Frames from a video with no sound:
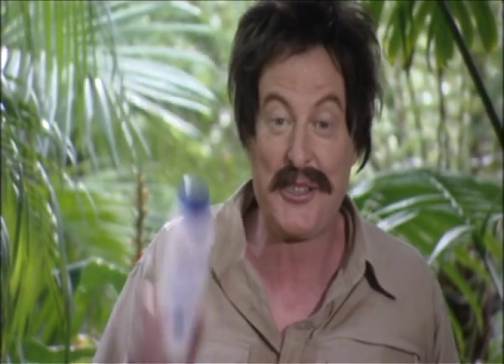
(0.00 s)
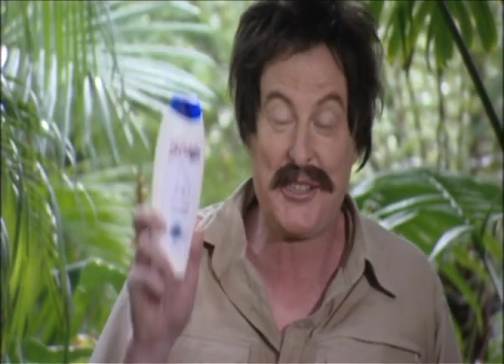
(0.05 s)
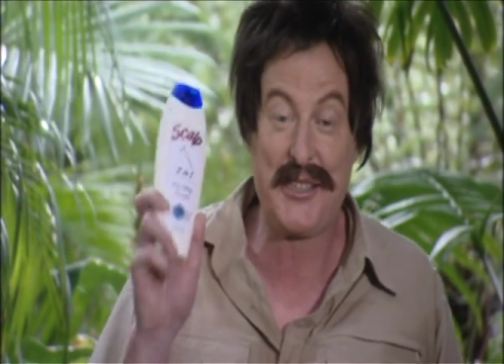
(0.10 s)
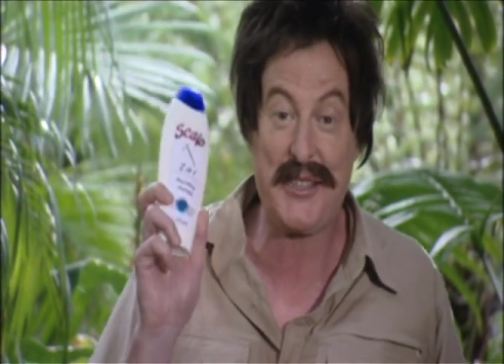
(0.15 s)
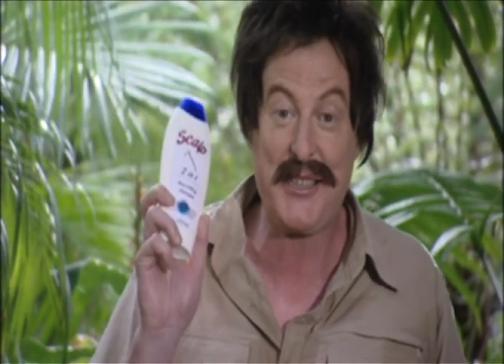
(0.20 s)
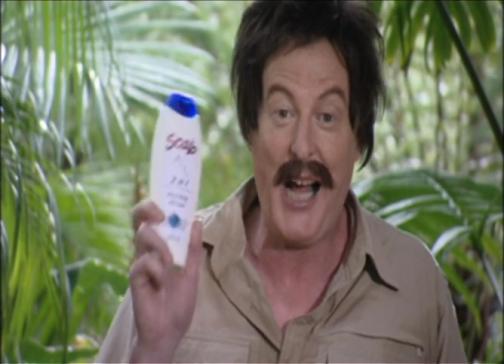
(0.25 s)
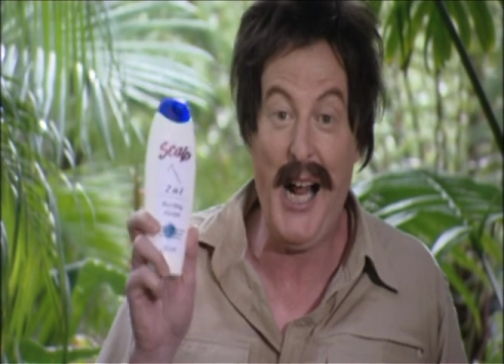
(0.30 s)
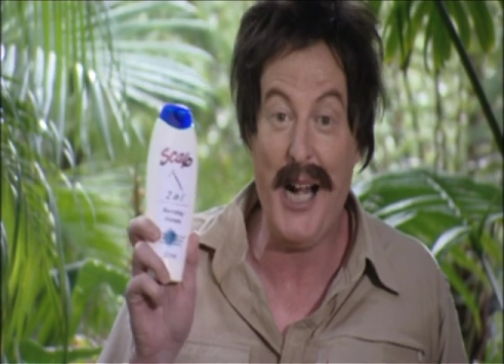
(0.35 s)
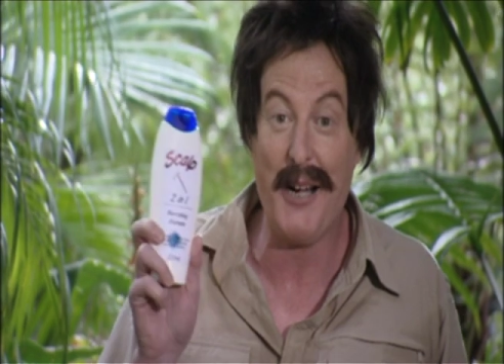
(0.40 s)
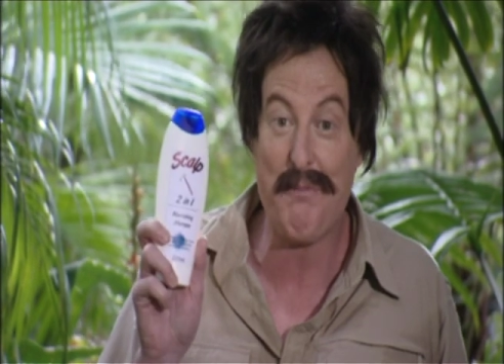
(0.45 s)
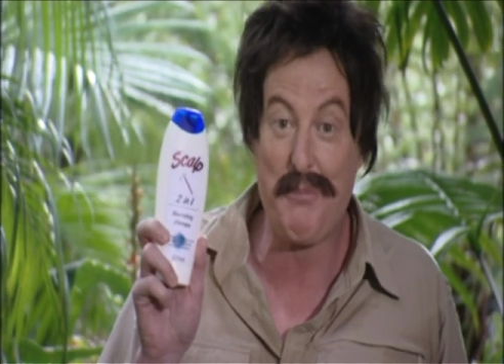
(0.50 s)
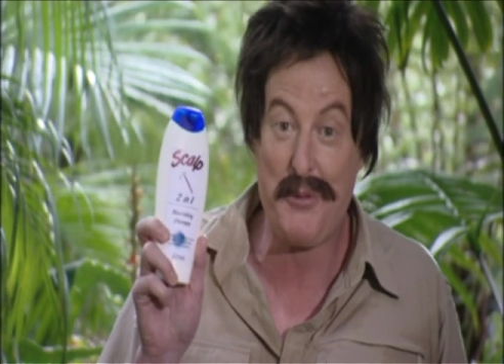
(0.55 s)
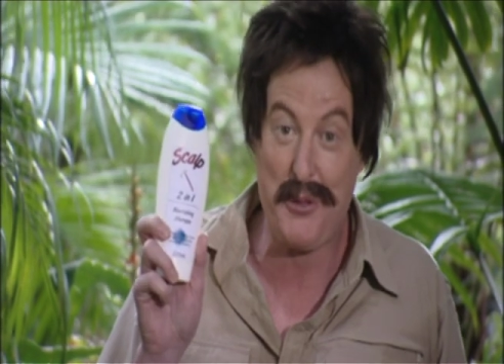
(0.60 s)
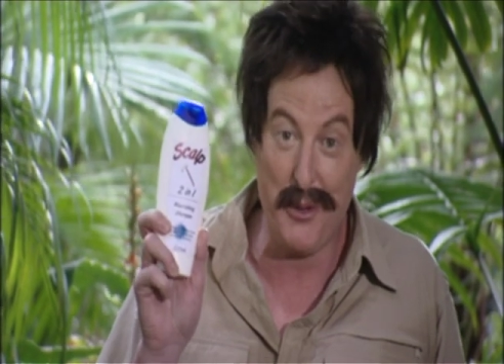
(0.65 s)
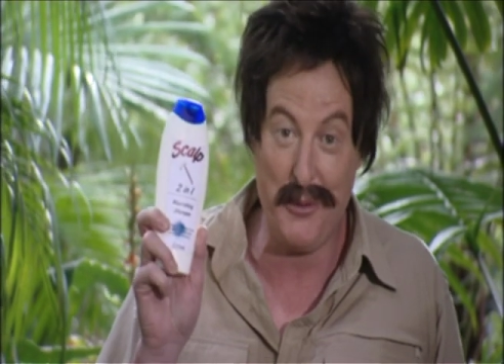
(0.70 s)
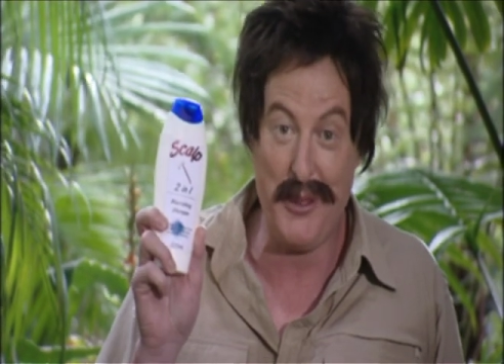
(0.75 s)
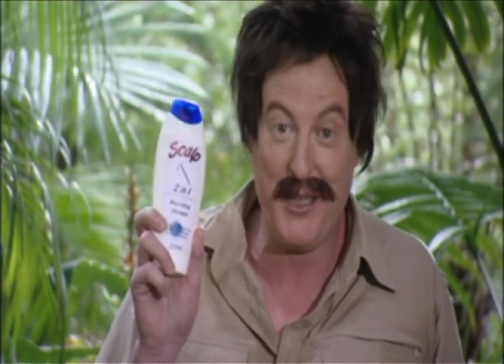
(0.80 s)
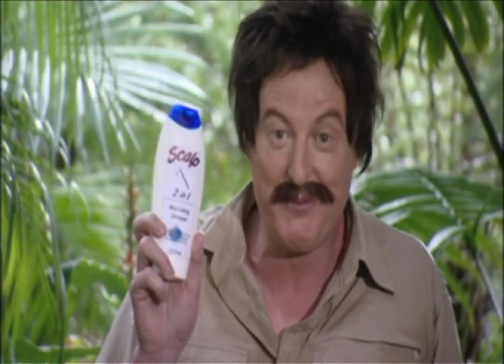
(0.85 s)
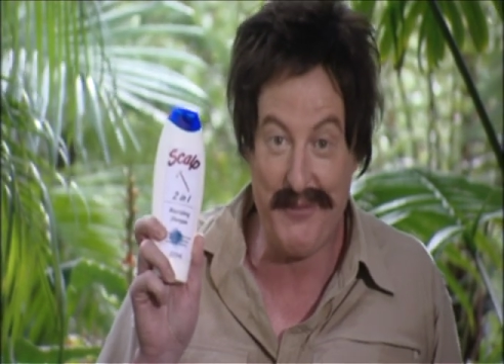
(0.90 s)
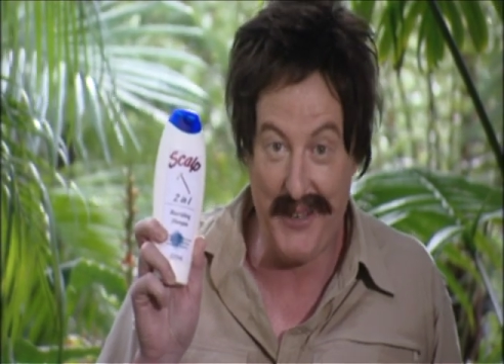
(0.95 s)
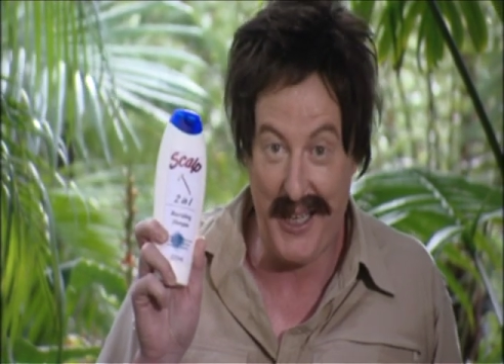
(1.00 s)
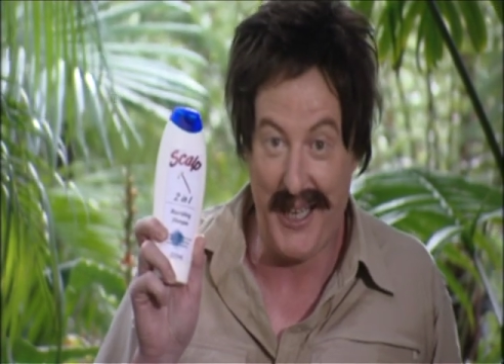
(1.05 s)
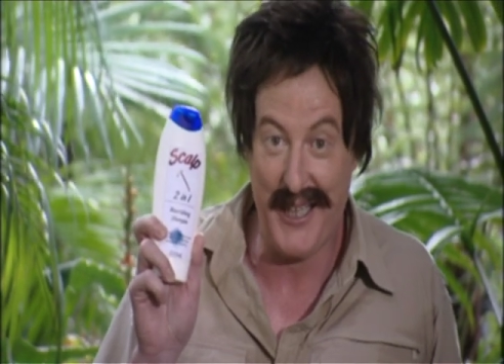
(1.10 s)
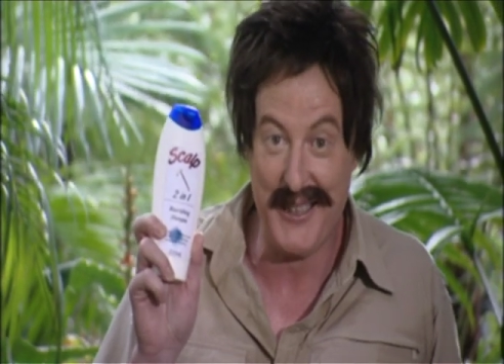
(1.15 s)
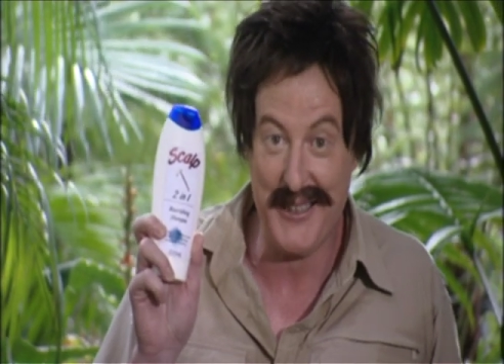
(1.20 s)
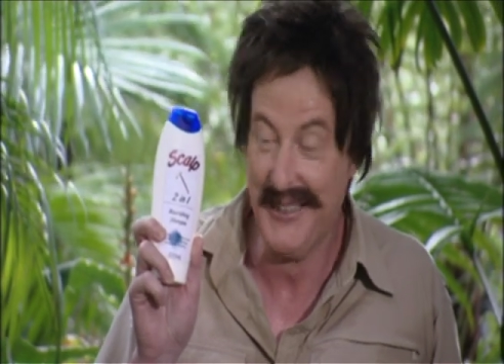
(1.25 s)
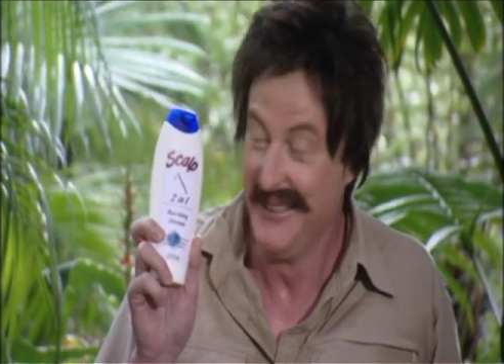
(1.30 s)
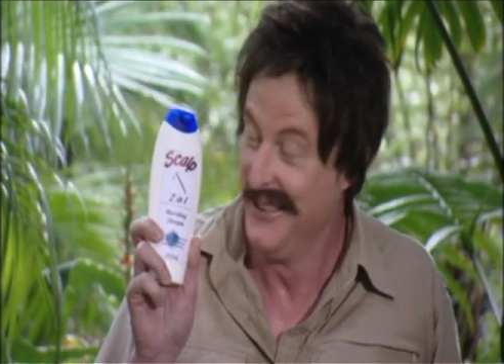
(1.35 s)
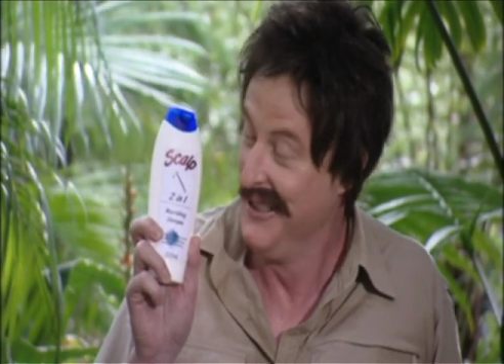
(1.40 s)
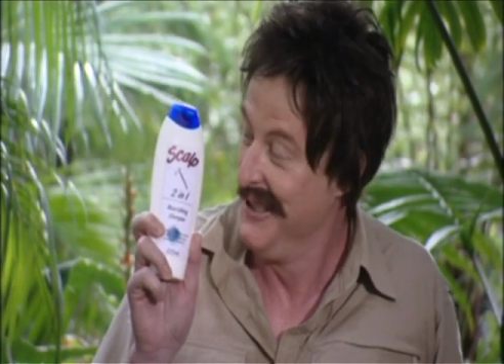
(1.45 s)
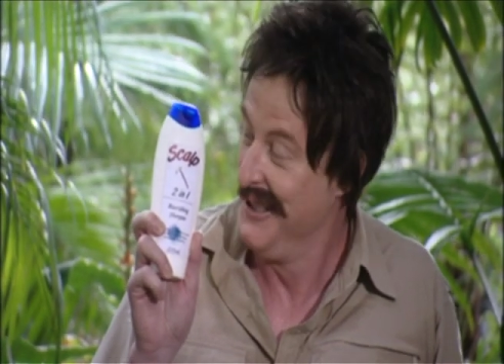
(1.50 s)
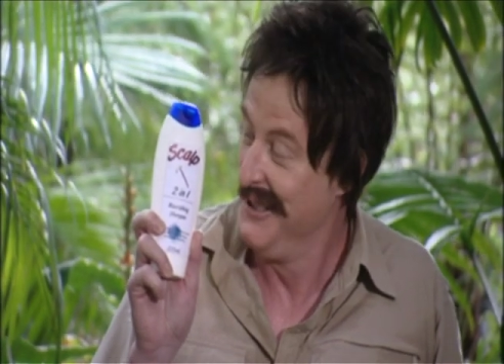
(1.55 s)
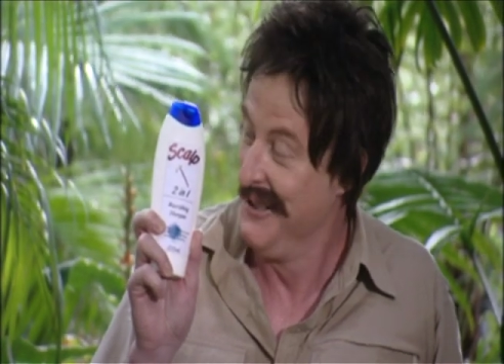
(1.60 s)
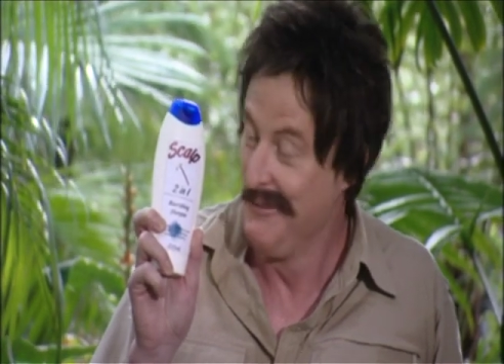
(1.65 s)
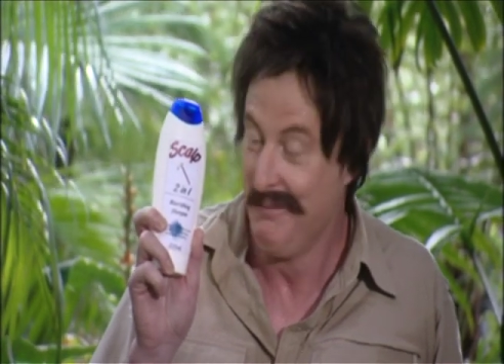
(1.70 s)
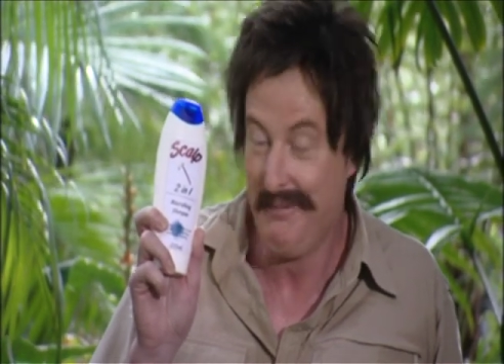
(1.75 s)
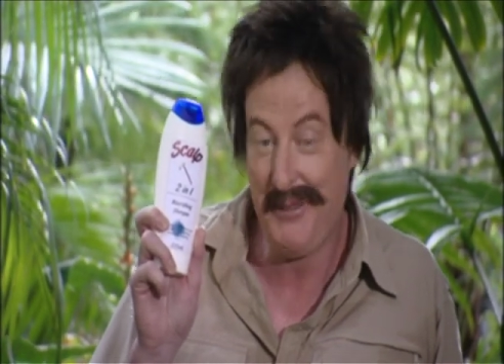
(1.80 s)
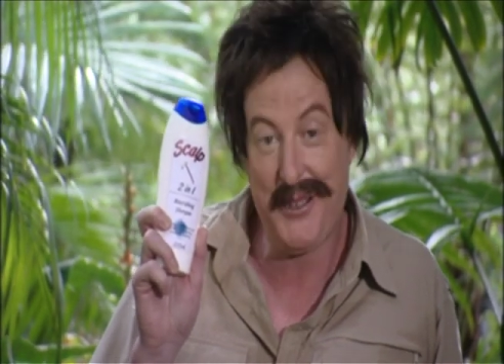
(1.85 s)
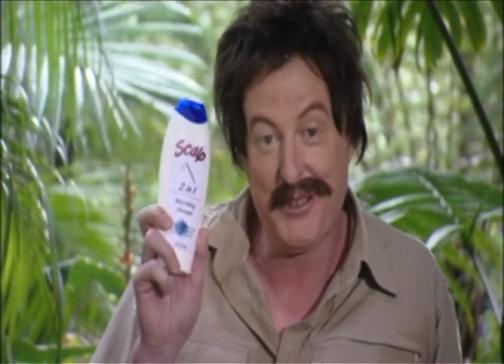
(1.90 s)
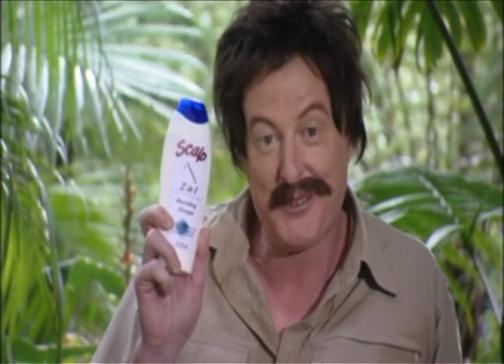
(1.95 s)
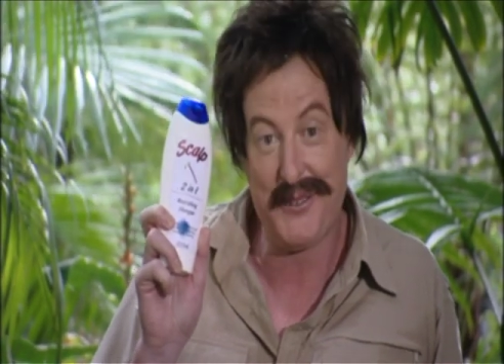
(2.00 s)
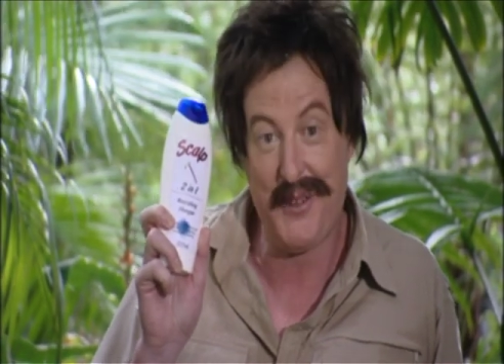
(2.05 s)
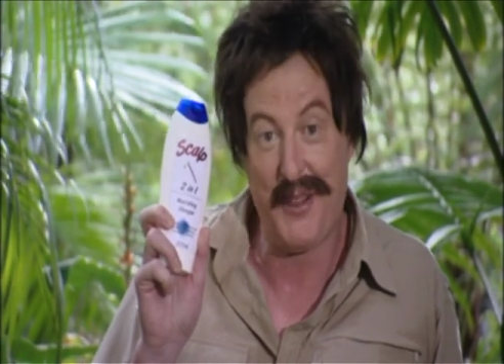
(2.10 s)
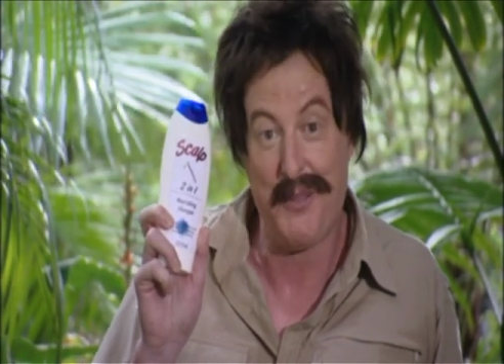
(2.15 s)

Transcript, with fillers: Skull 2 in 1. Because